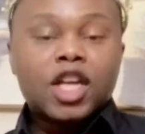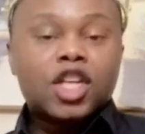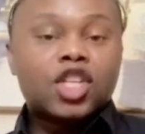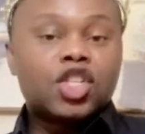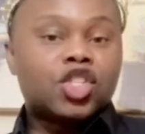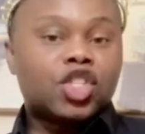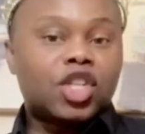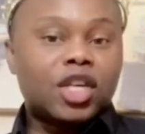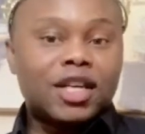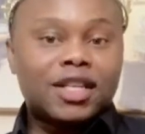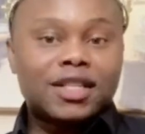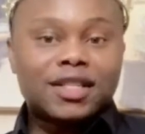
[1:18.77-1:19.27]

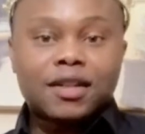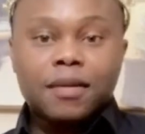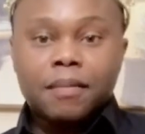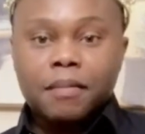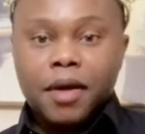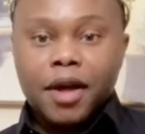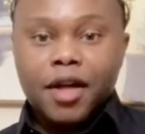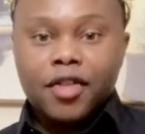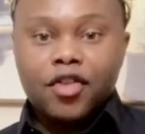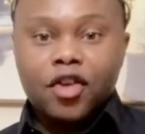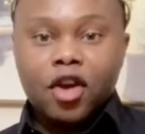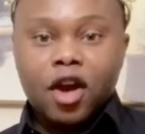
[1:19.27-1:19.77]
She is the
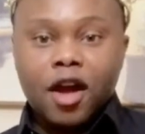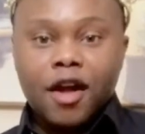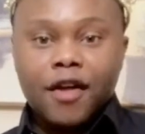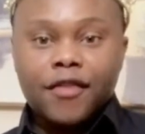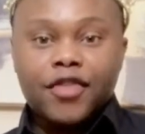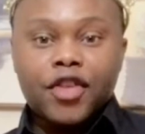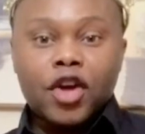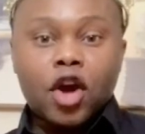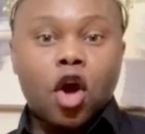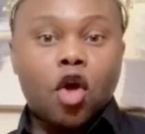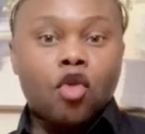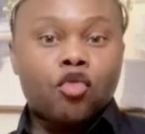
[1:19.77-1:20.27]
mother
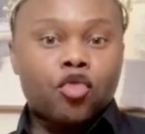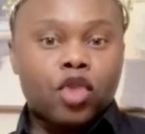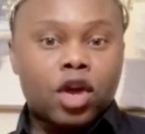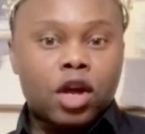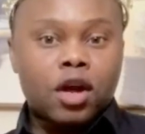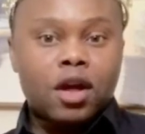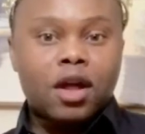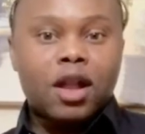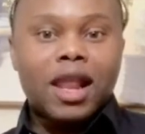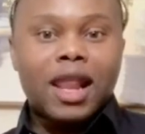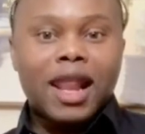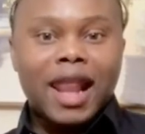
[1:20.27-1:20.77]
of the
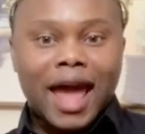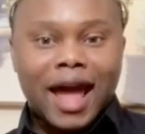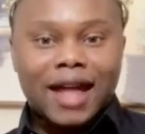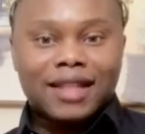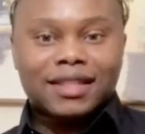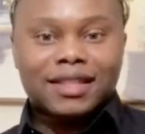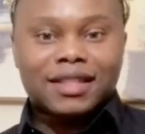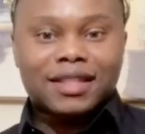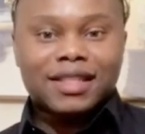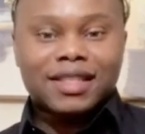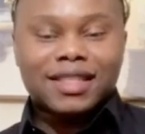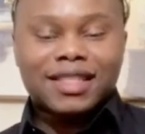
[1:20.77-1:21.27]
Ariel
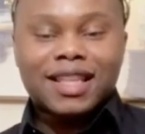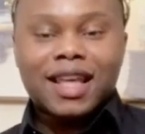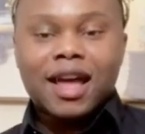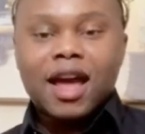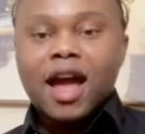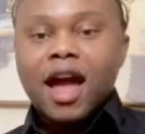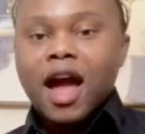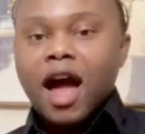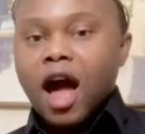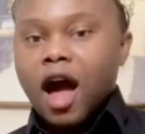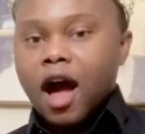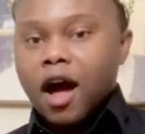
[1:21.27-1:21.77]
Lantis
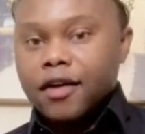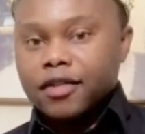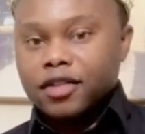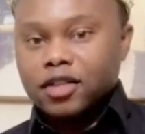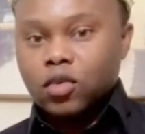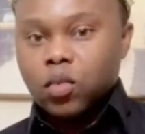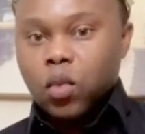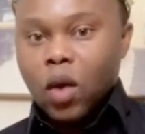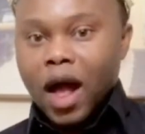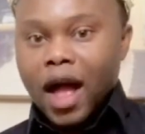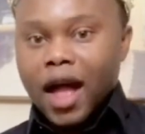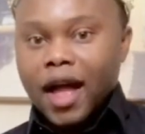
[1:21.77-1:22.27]

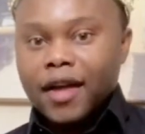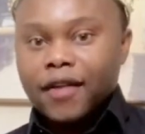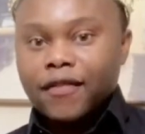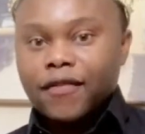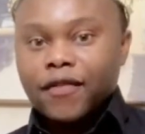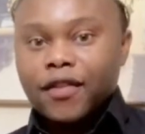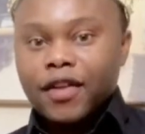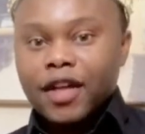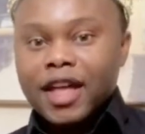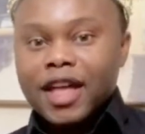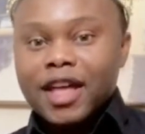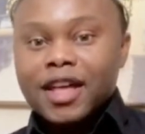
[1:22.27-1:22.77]

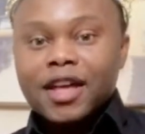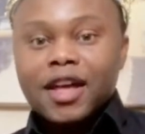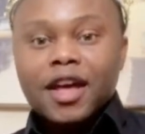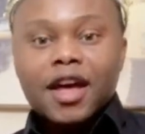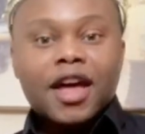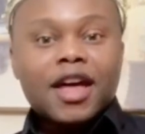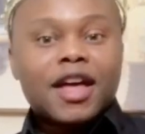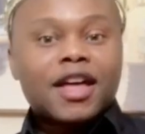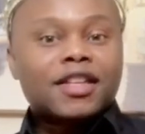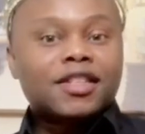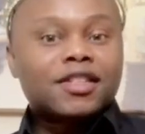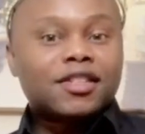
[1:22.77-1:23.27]
housewife
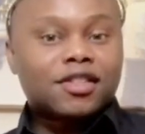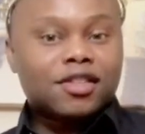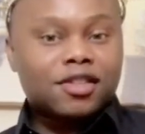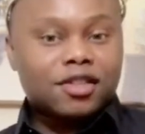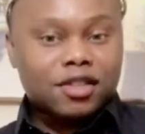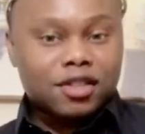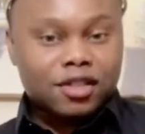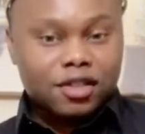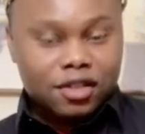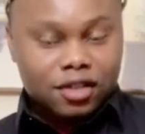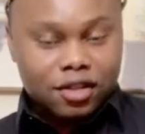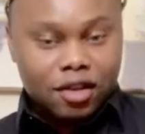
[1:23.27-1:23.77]

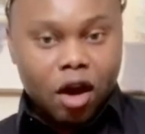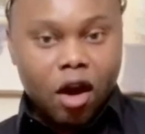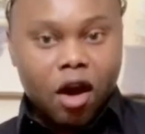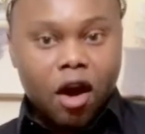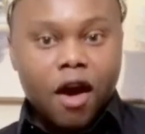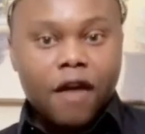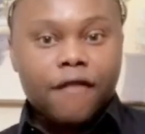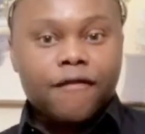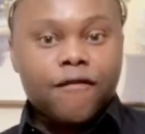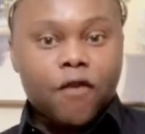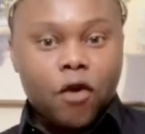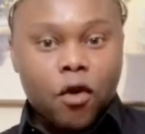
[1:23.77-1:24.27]

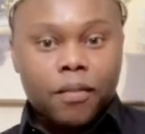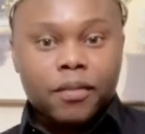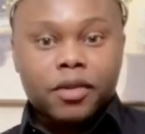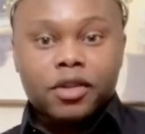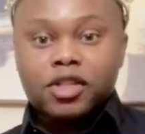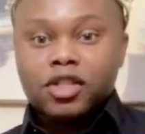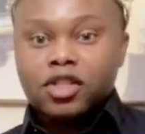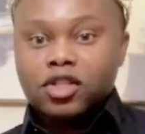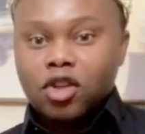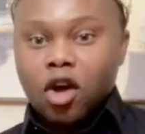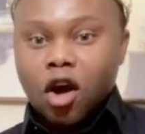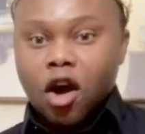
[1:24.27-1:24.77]
star, former
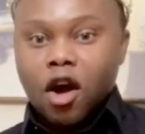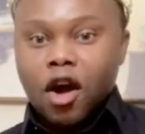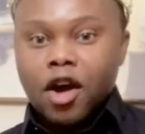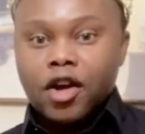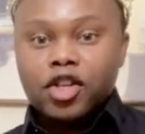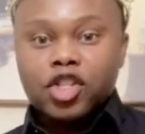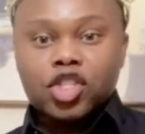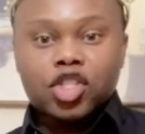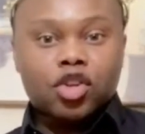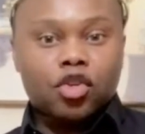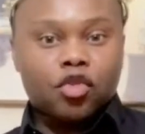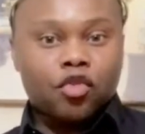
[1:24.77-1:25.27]
star
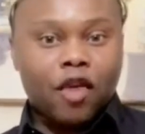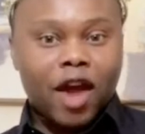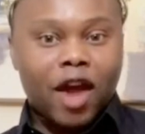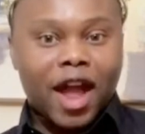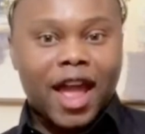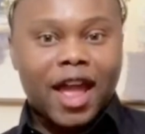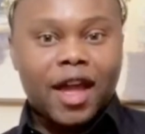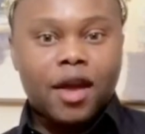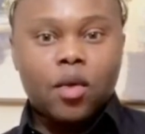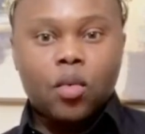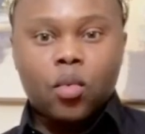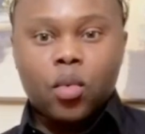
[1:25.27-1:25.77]

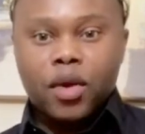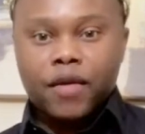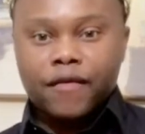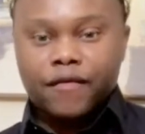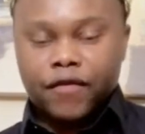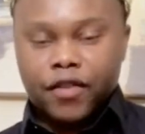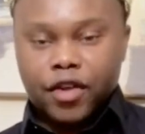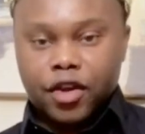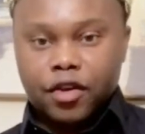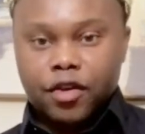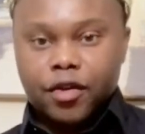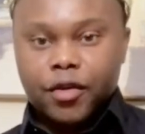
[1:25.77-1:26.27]
Sheree
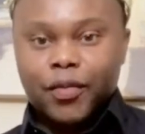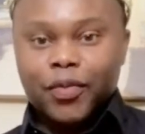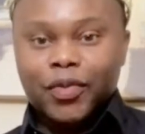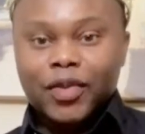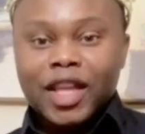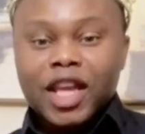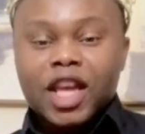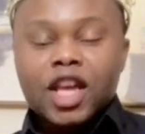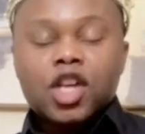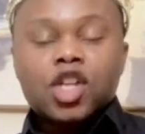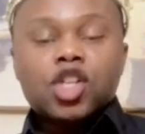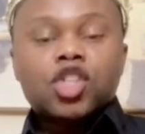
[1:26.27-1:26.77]
Whitfield.
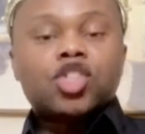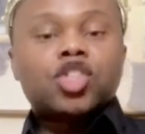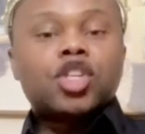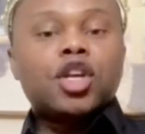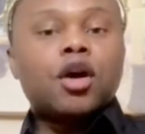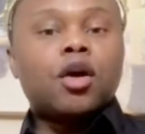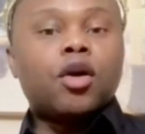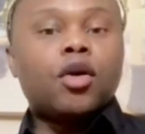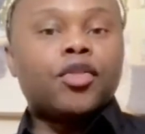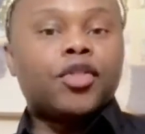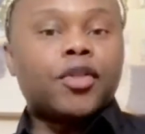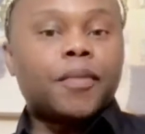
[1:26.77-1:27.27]
She
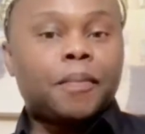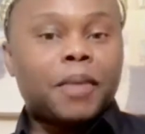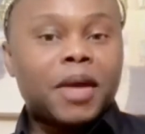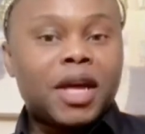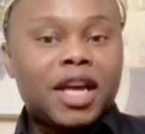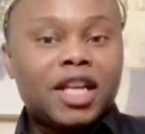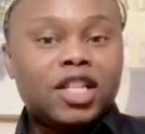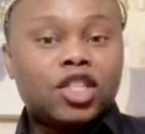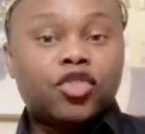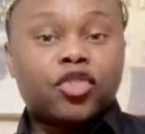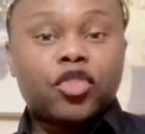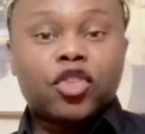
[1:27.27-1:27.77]
holds the
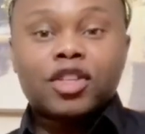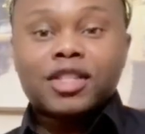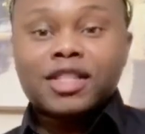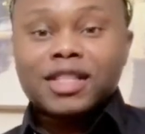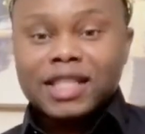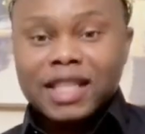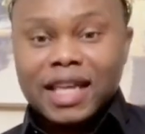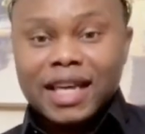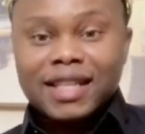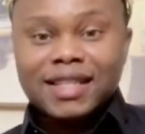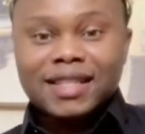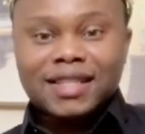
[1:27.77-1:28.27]
peach for
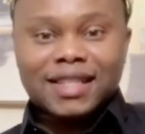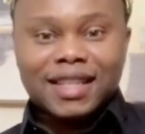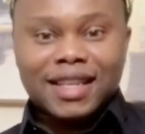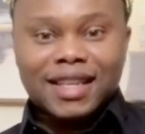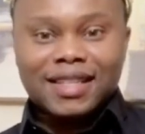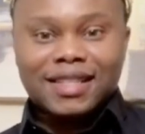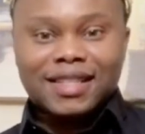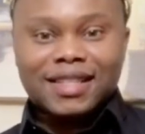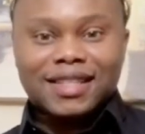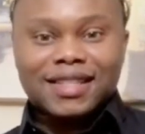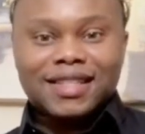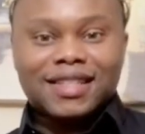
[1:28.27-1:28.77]
six
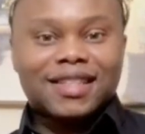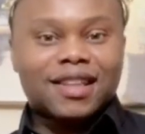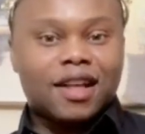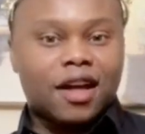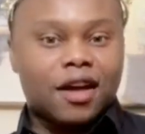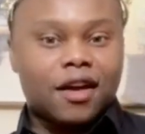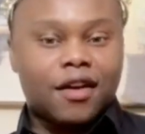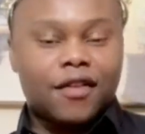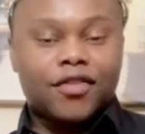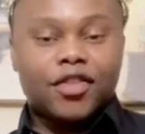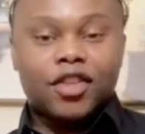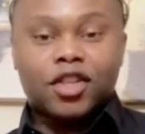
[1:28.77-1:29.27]
seasons
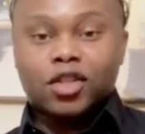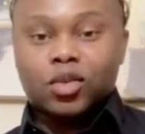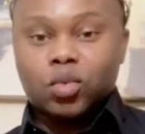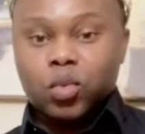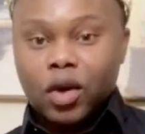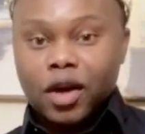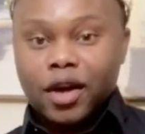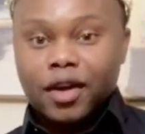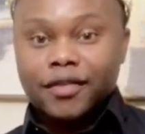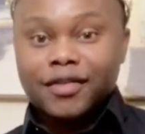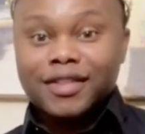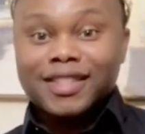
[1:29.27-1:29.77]
of the
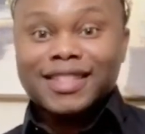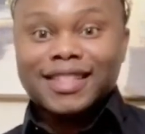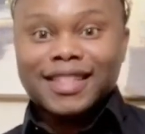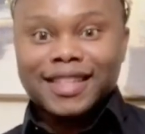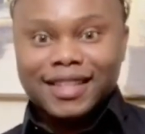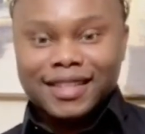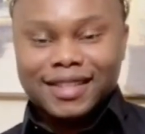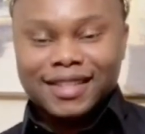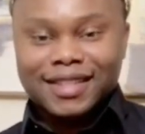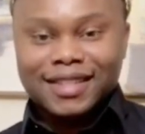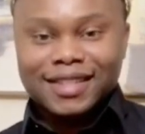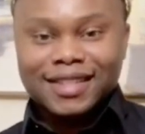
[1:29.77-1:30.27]
12
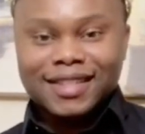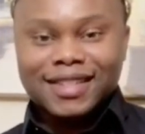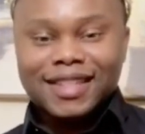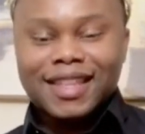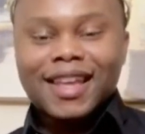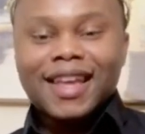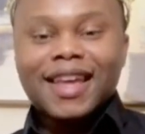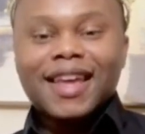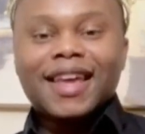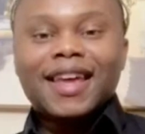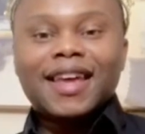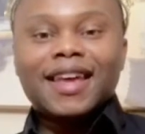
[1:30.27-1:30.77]
seasons
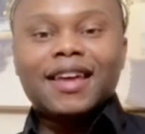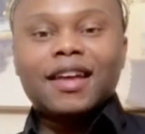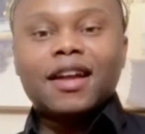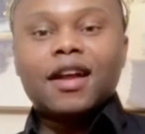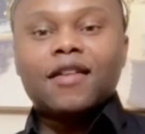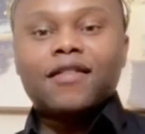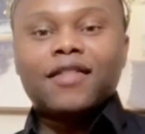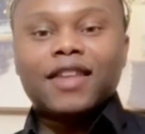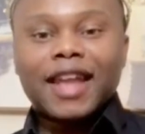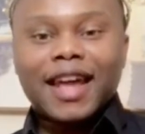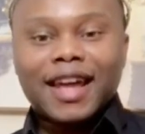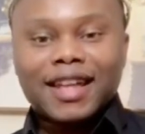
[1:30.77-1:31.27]
in
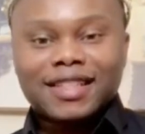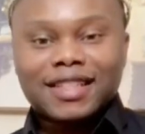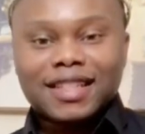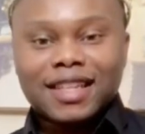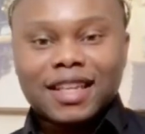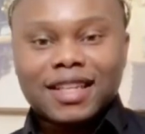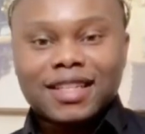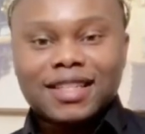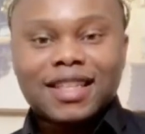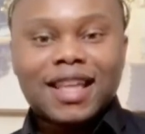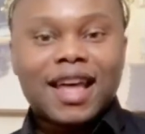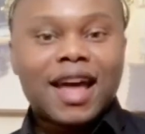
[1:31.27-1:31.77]

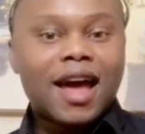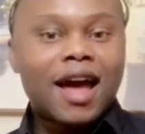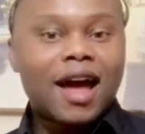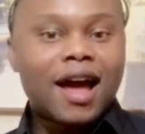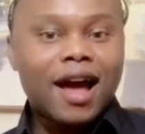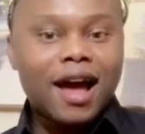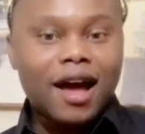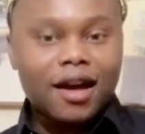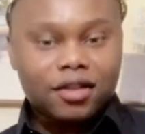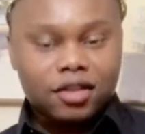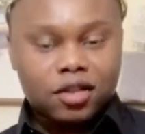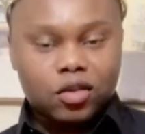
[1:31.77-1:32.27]
Atlanta's
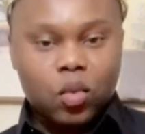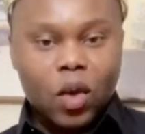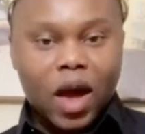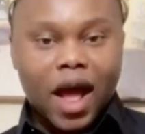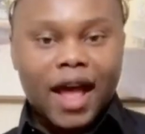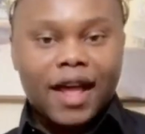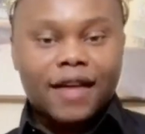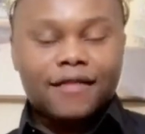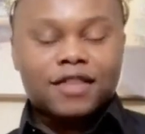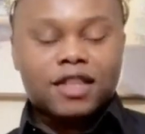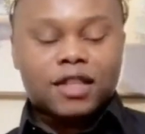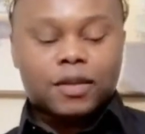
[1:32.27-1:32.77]

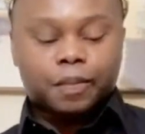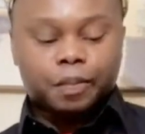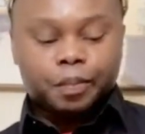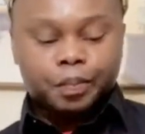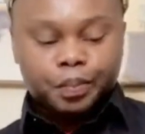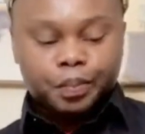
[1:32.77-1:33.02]
Housewives.